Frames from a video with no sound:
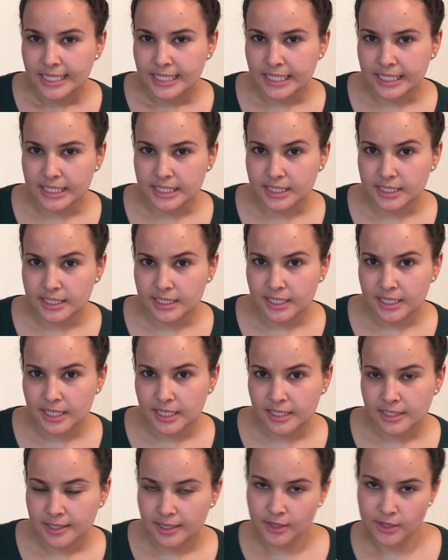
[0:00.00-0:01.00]
take a
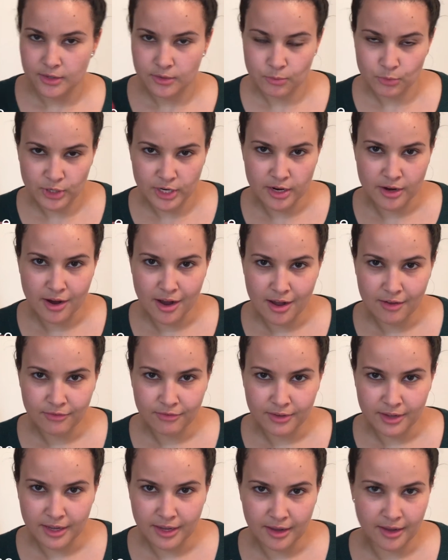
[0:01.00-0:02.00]
seat, bring a
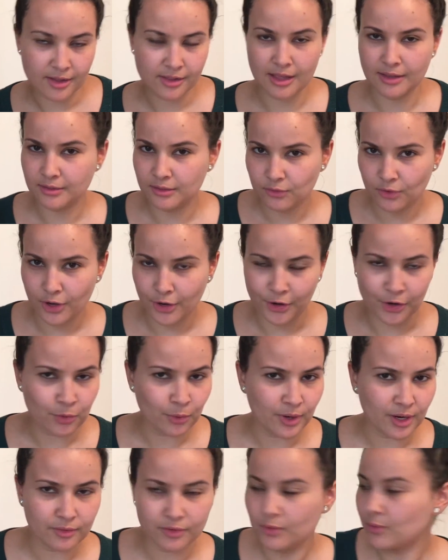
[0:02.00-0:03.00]
coffee, glass of water,
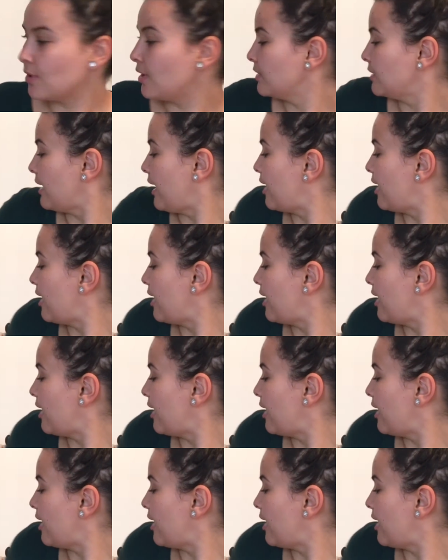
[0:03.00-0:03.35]
whatever you want.